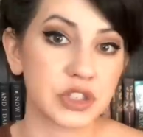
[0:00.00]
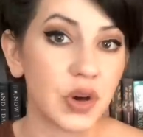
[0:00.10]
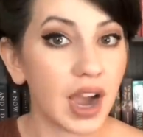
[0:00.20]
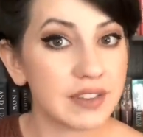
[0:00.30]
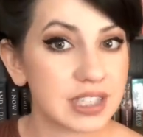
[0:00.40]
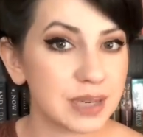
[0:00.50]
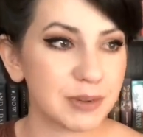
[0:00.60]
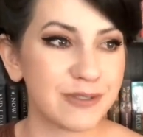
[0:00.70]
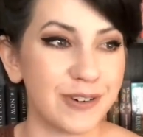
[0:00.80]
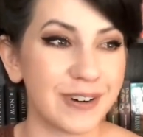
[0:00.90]
So I've seen
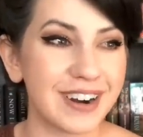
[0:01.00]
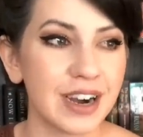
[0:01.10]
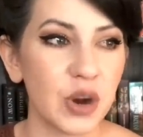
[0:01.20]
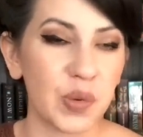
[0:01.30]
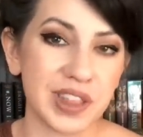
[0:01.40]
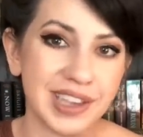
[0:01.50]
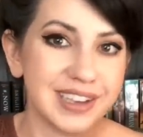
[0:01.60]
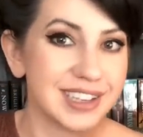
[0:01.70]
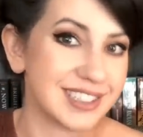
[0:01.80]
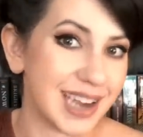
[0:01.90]
before where
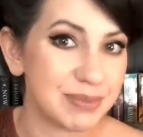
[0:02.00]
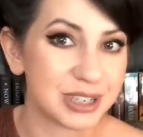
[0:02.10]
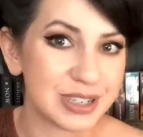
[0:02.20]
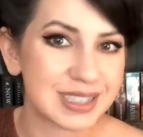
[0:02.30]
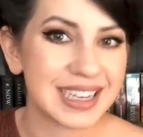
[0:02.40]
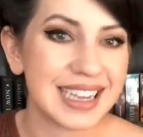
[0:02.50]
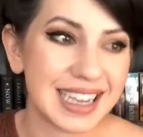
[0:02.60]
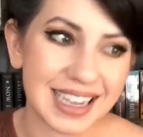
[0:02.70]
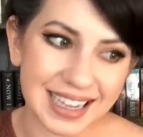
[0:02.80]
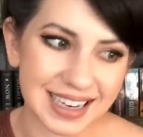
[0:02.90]
the chapters
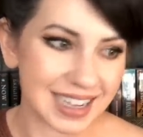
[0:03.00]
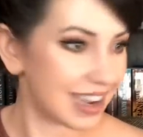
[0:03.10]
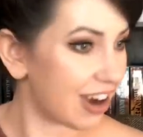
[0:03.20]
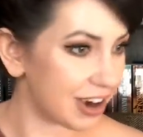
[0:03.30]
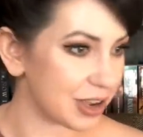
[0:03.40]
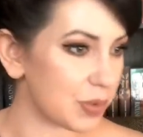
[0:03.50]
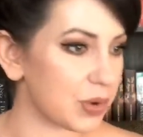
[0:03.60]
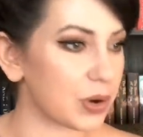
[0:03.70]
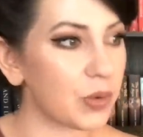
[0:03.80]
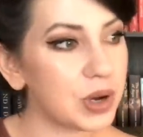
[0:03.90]
in an
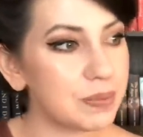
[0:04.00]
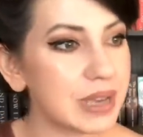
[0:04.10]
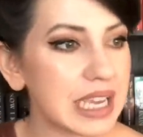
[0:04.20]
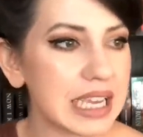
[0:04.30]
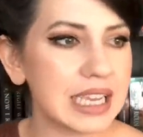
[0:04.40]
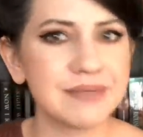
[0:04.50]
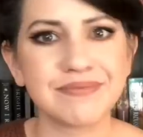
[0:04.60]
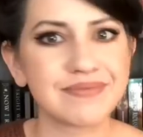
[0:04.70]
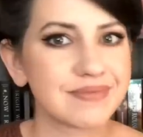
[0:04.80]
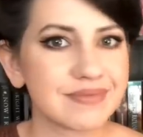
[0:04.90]
audiobook will be
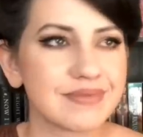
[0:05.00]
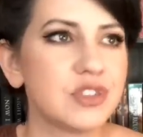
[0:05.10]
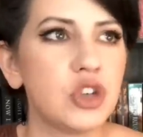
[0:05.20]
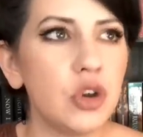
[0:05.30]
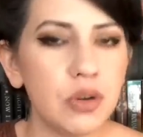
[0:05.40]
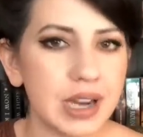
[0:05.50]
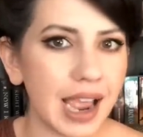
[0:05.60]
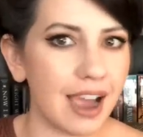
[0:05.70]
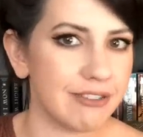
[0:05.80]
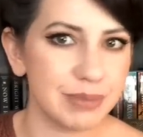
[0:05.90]

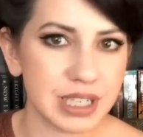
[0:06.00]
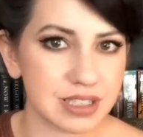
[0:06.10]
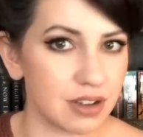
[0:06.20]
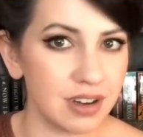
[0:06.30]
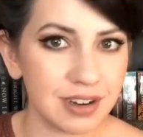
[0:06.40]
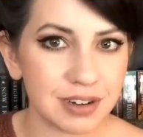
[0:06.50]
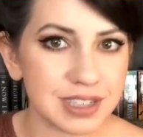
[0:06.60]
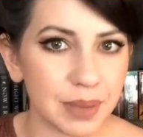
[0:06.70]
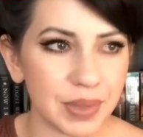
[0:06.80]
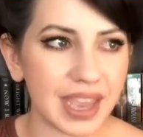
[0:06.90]
2.5 minutes long or
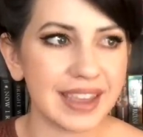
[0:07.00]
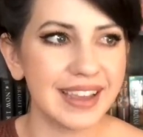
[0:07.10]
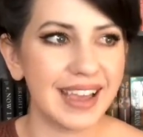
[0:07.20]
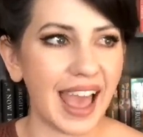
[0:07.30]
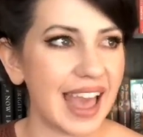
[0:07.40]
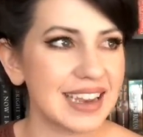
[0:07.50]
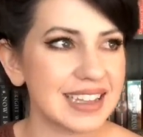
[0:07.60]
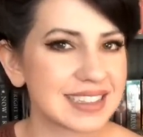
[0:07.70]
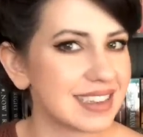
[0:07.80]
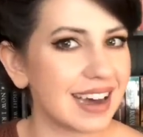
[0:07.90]
something, and
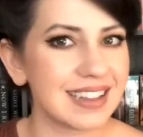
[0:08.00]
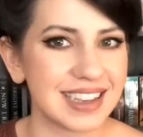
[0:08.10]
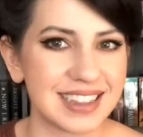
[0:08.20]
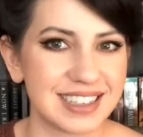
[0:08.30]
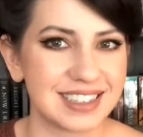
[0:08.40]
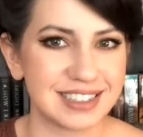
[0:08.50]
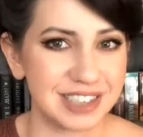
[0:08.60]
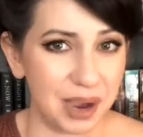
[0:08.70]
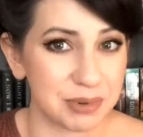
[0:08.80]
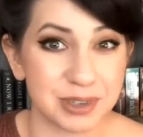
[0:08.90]
it's not like the
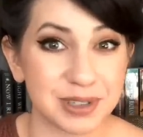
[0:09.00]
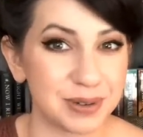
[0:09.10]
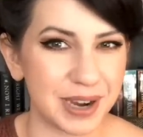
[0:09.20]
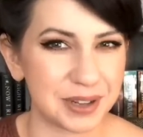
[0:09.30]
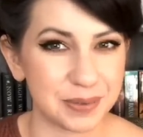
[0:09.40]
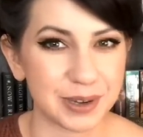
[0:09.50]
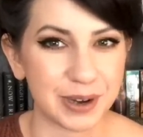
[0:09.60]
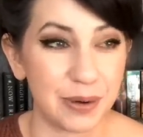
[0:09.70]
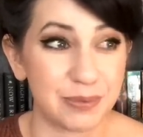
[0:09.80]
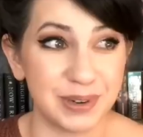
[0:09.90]
chapters in the regular
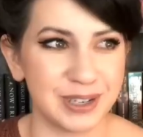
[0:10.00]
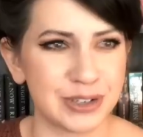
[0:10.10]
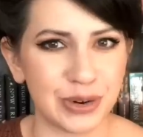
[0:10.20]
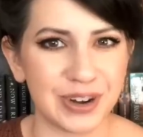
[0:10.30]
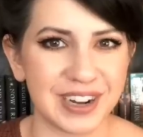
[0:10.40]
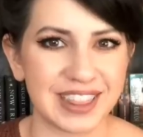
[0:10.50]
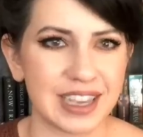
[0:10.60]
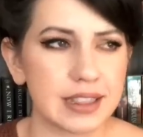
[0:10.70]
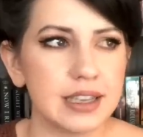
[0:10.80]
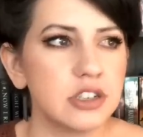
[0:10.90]
book are really short or
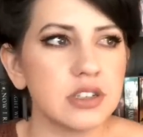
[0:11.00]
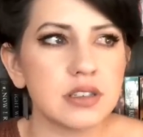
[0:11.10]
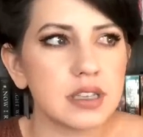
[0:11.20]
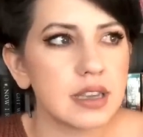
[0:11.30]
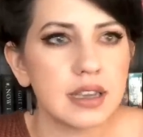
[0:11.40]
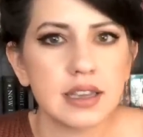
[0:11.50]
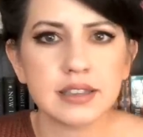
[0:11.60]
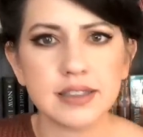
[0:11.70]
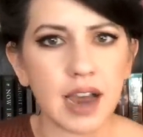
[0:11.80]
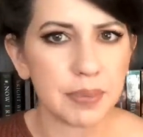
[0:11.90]
anything. They just
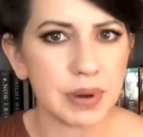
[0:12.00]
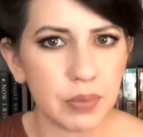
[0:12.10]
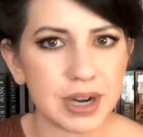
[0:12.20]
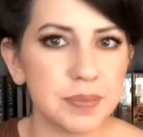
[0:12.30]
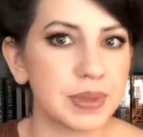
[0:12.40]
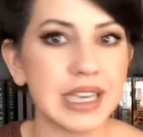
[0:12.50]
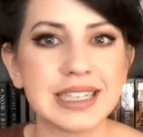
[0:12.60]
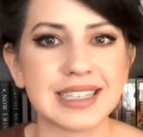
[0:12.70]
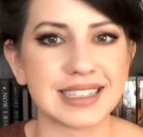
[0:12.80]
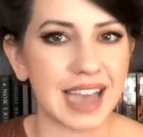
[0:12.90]
stop in weird
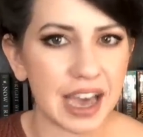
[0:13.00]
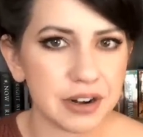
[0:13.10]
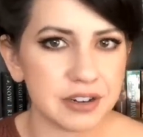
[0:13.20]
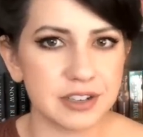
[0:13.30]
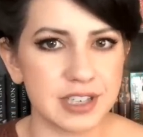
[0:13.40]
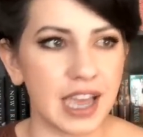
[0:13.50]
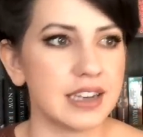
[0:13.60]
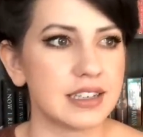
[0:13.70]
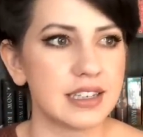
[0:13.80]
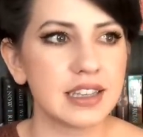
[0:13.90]
places. I don't
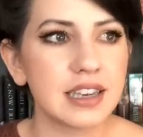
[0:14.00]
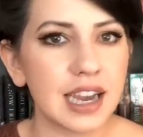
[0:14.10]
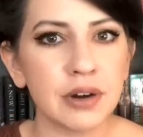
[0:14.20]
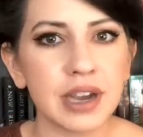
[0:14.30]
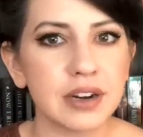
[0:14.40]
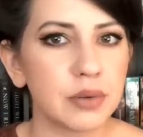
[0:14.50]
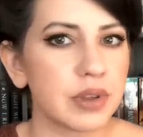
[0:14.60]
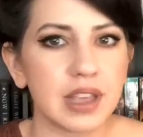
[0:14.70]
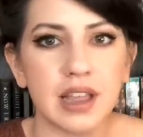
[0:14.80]
understand. Did the narrator, were they